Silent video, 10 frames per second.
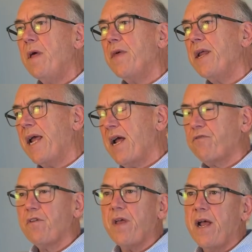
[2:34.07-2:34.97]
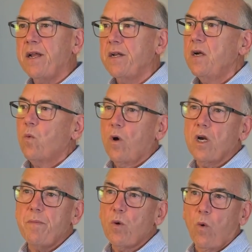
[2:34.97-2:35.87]
then after that, we're
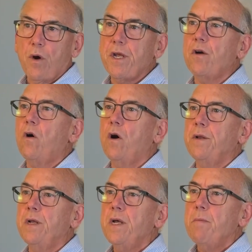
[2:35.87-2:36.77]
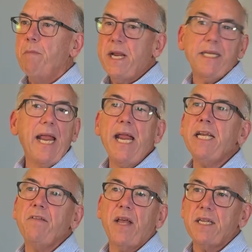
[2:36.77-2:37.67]
going to be working on
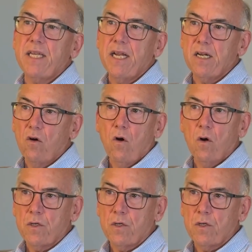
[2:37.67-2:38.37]
maintaining that tenant long